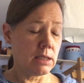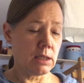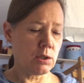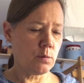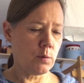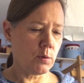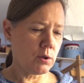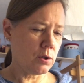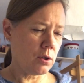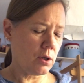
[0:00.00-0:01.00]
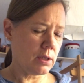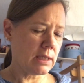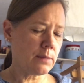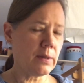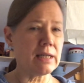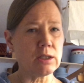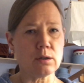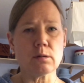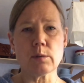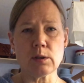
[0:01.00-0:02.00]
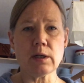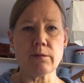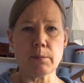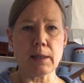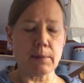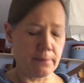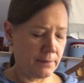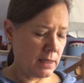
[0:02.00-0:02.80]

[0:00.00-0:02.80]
non-superwash yarns. It's practical when you have a baby.